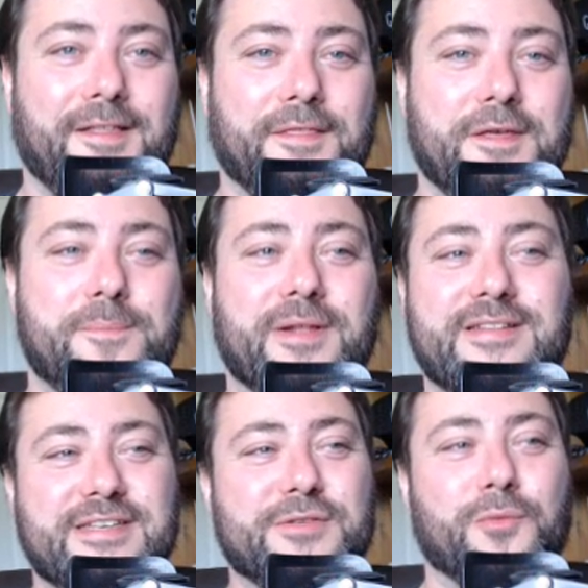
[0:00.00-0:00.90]
The
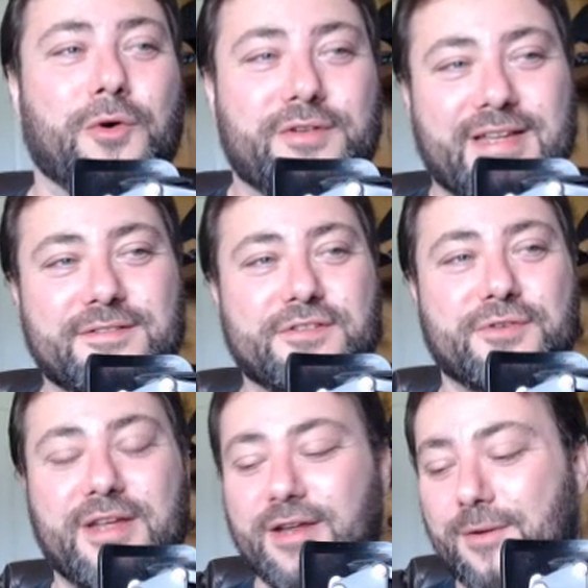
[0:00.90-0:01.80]
ability to walk down the
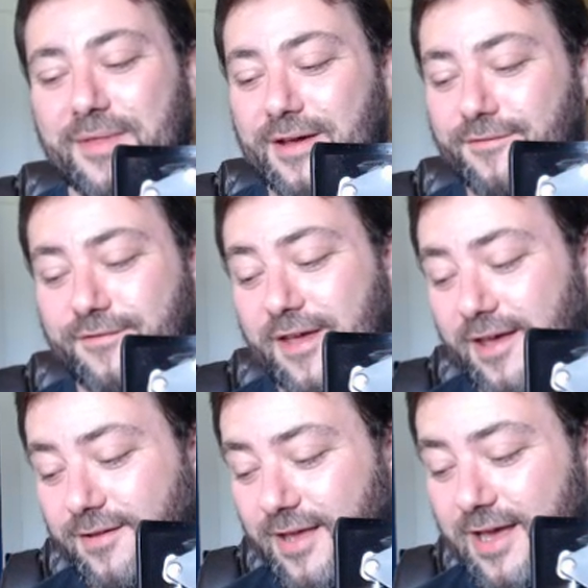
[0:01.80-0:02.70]
street at night without
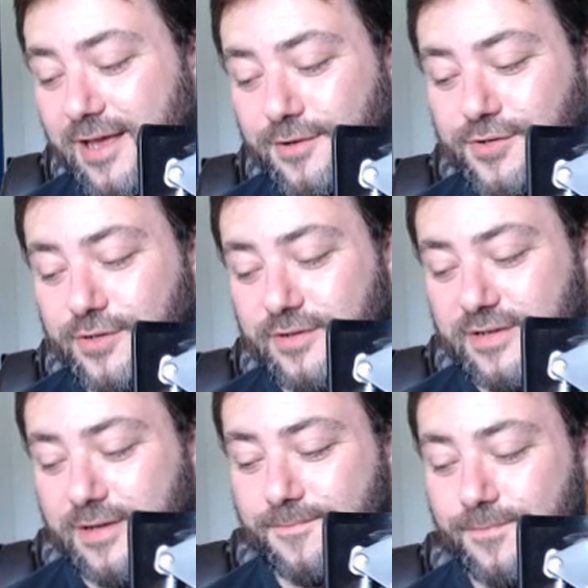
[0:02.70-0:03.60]
fear. Yeah, you should
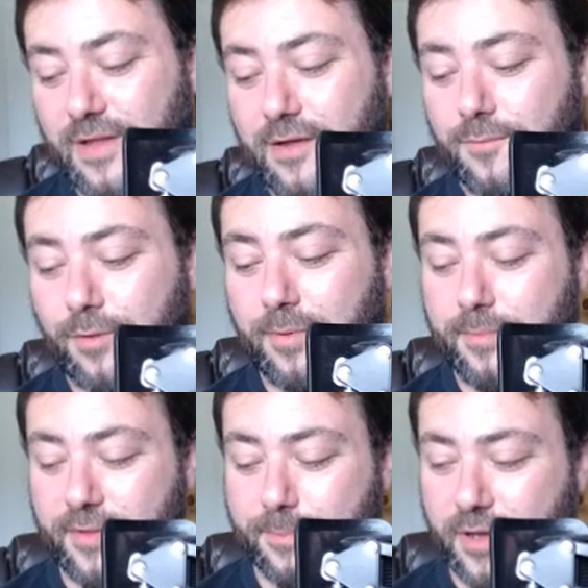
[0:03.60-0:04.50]
probably
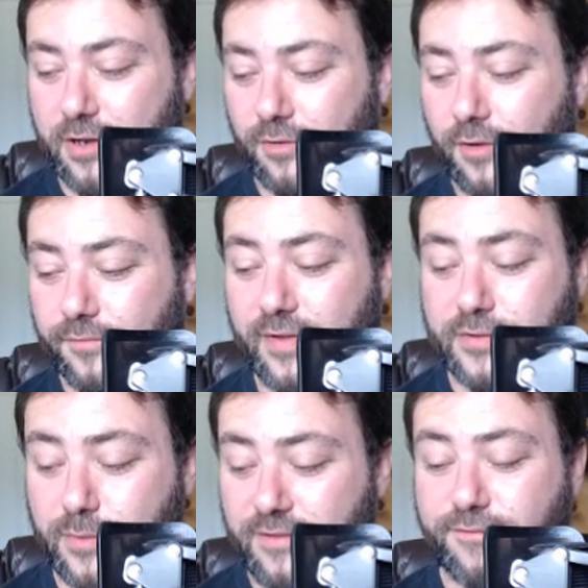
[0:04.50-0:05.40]
put the burqa on.
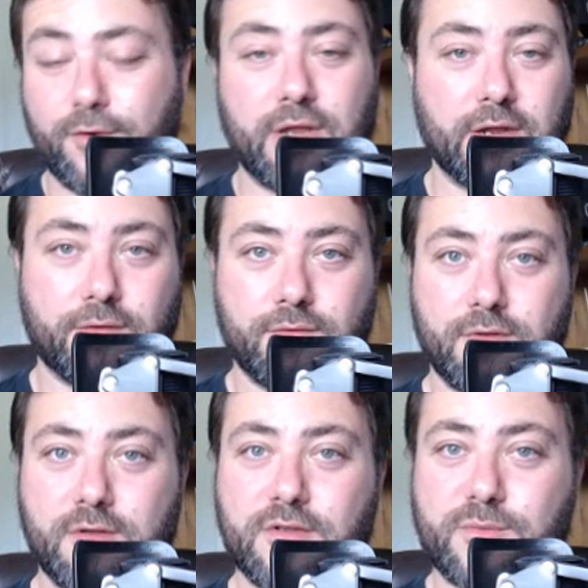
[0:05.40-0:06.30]
That's what they're for, you know.
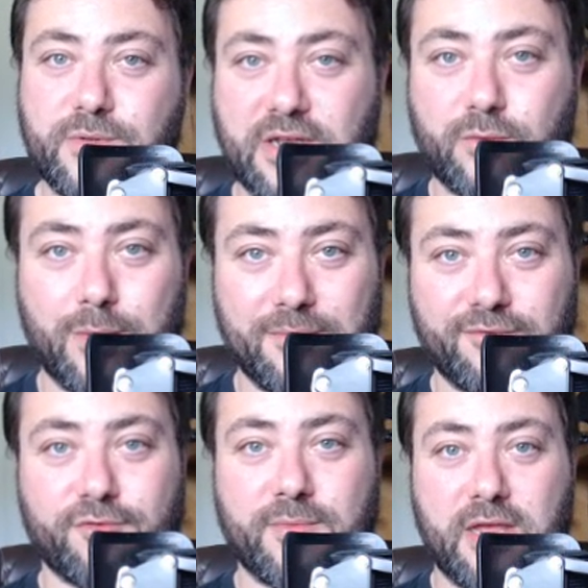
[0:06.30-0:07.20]
It's to protect women
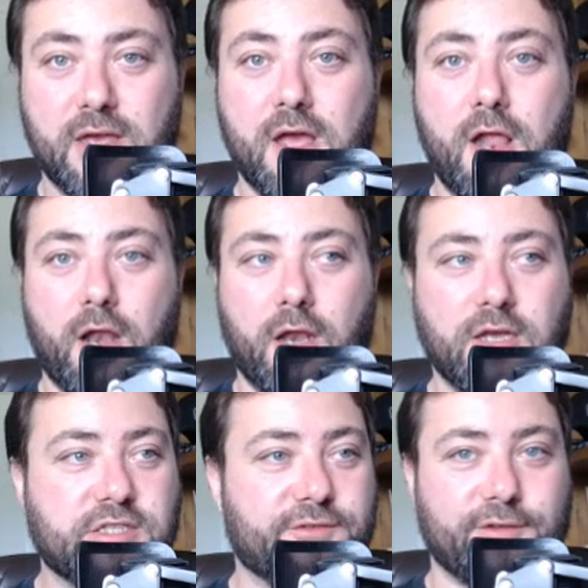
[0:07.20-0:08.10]
from the
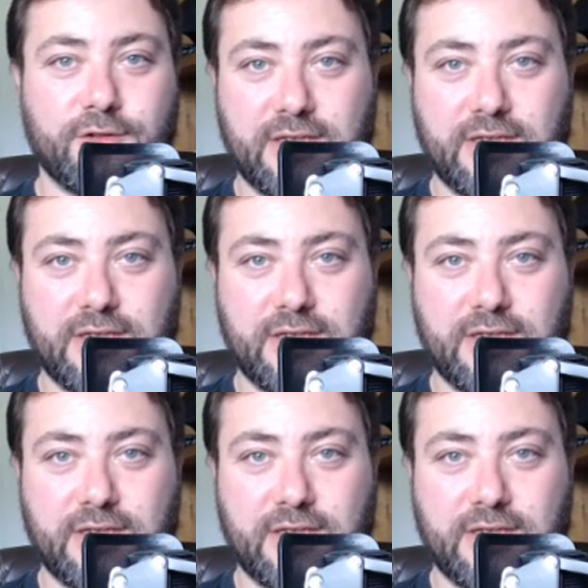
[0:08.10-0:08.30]
lustful